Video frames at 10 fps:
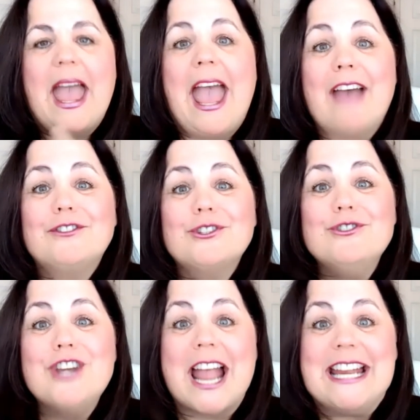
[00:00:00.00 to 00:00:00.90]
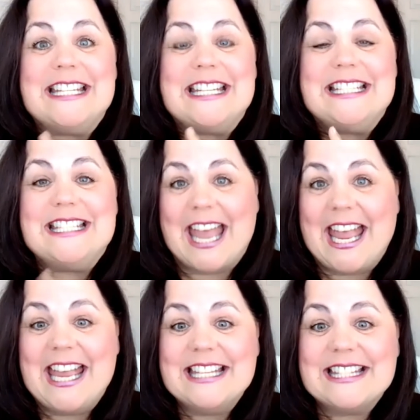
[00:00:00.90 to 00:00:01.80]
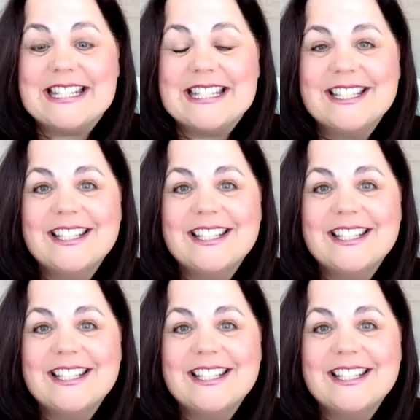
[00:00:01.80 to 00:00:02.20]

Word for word: after 90 days,